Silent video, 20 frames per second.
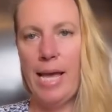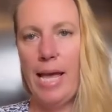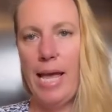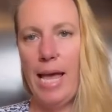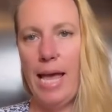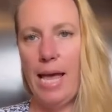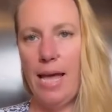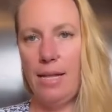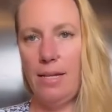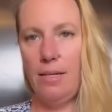
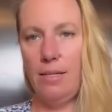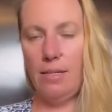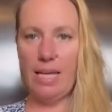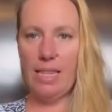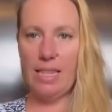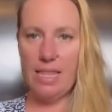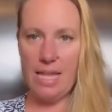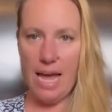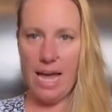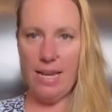And
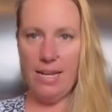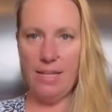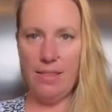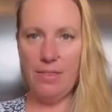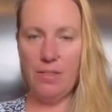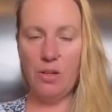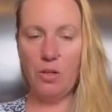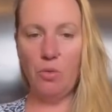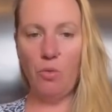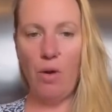then in
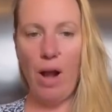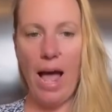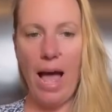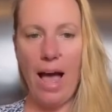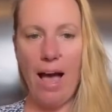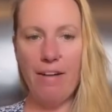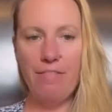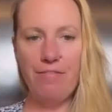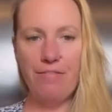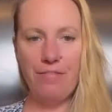the
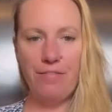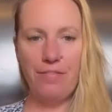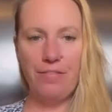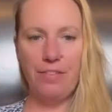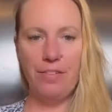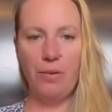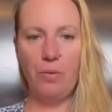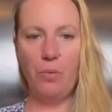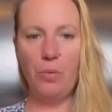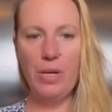graph,
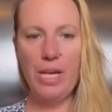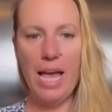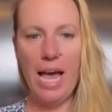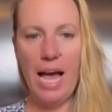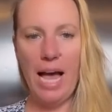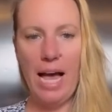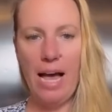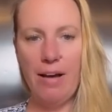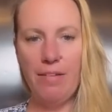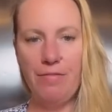we
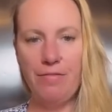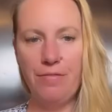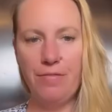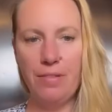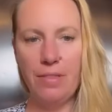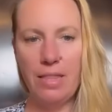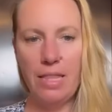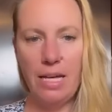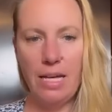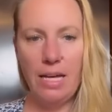have
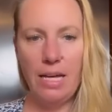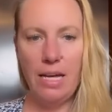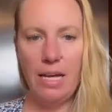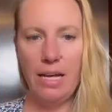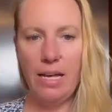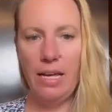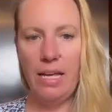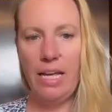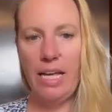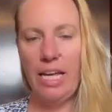
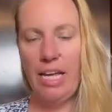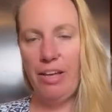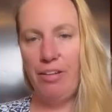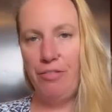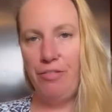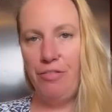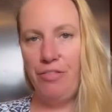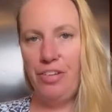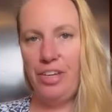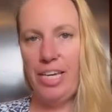the
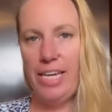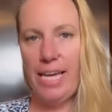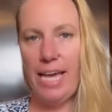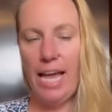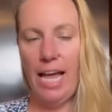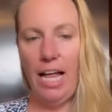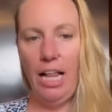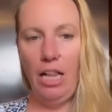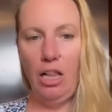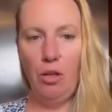
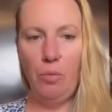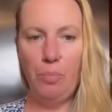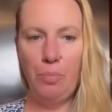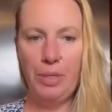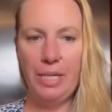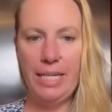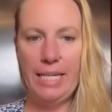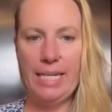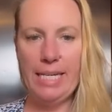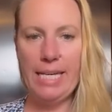
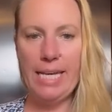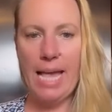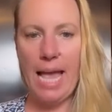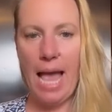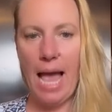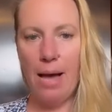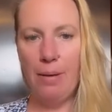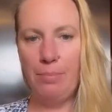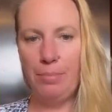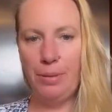VLP
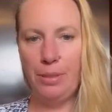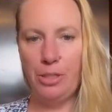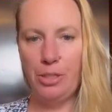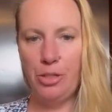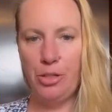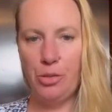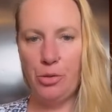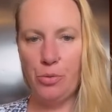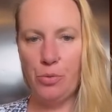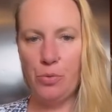
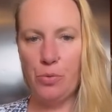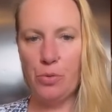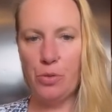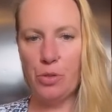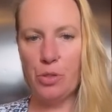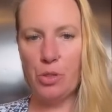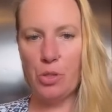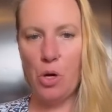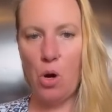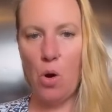amplitude.
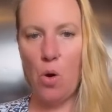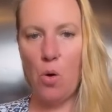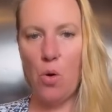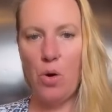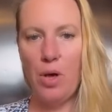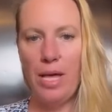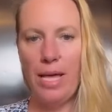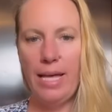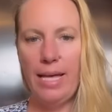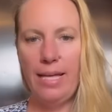
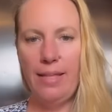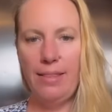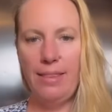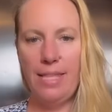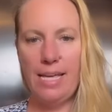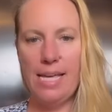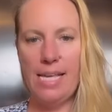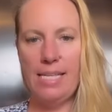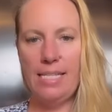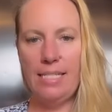So
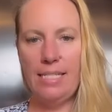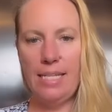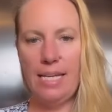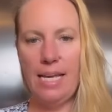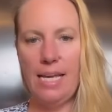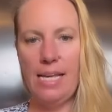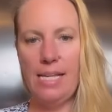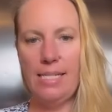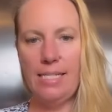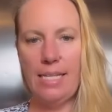this
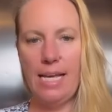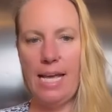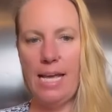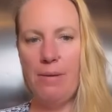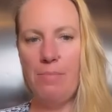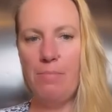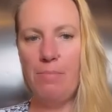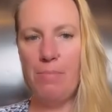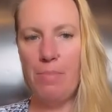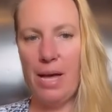is
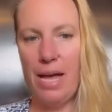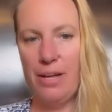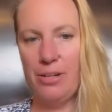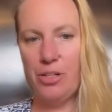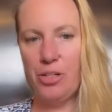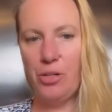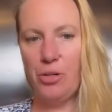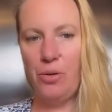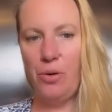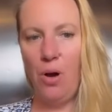a
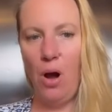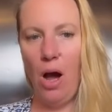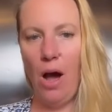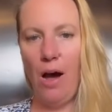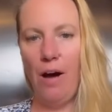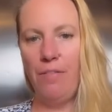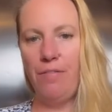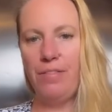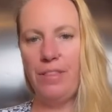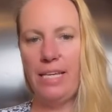measure
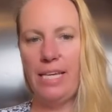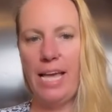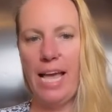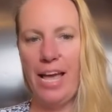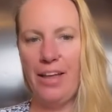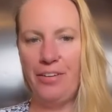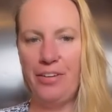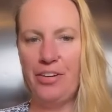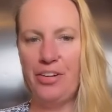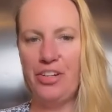of the
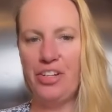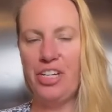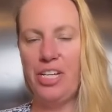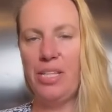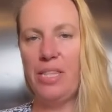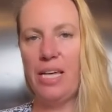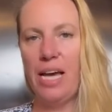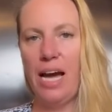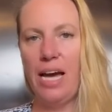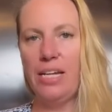energy
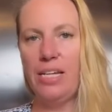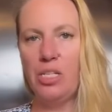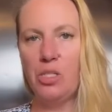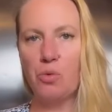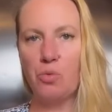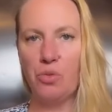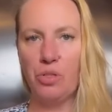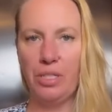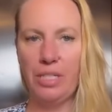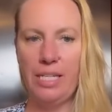that is
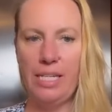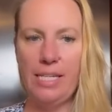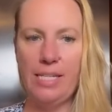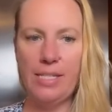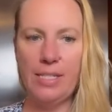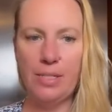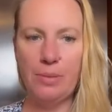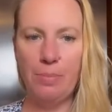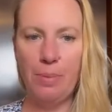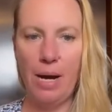
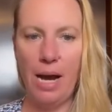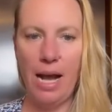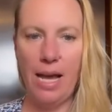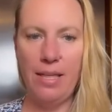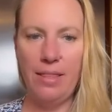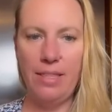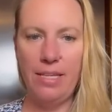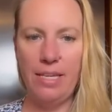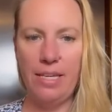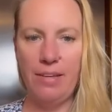released
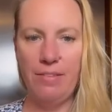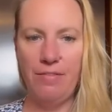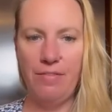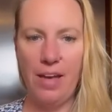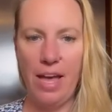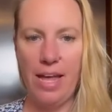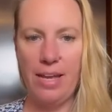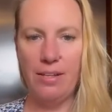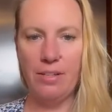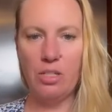by the
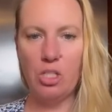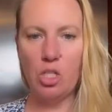event.